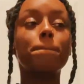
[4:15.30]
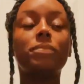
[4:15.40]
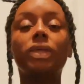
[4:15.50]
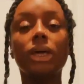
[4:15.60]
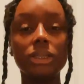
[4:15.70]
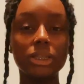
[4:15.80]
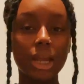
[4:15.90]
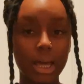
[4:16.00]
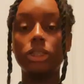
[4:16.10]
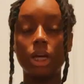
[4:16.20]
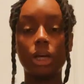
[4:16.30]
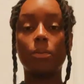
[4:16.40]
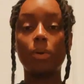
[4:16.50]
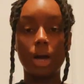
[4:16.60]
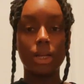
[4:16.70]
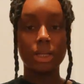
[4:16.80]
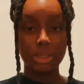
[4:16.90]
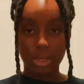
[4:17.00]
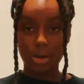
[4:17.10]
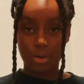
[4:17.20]
This nigga took it upon
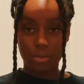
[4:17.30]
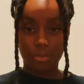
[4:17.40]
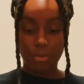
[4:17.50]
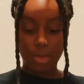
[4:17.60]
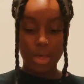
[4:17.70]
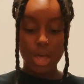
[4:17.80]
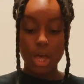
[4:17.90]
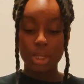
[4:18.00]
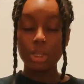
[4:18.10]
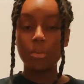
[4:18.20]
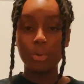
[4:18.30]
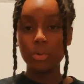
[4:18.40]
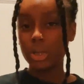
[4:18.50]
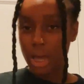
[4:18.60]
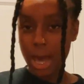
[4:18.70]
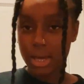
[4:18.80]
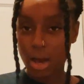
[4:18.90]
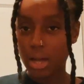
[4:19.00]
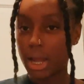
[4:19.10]
himself to boot the cat, y'all.